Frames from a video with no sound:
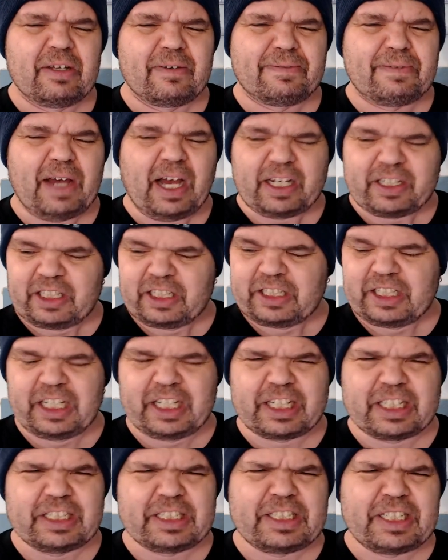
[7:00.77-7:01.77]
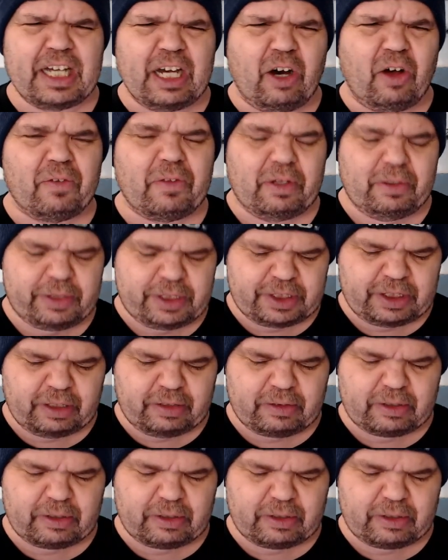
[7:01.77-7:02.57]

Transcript: fact that they could tell that